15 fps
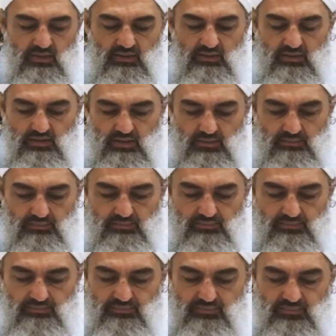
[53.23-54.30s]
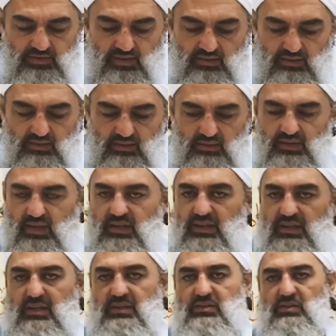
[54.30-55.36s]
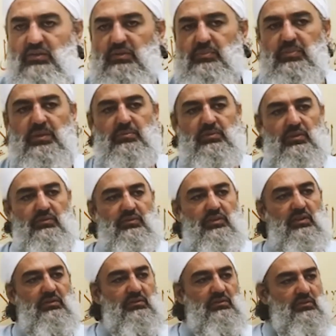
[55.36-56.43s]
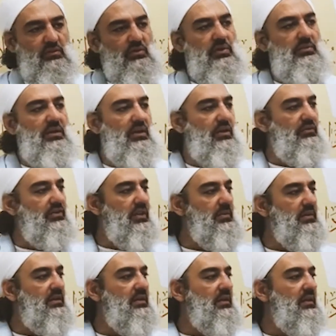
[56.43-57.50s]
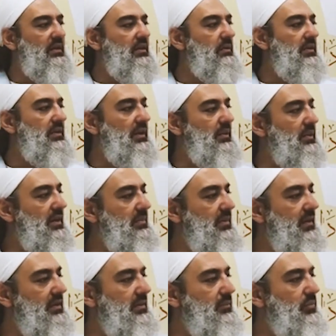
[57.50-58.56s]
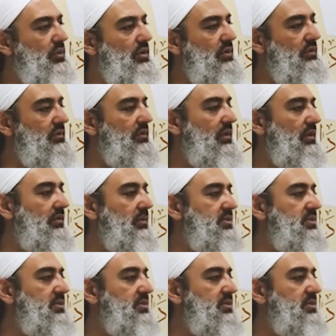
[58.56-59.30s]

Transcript: the etiquettes of the people of the ulama of Yemen, when they read the book of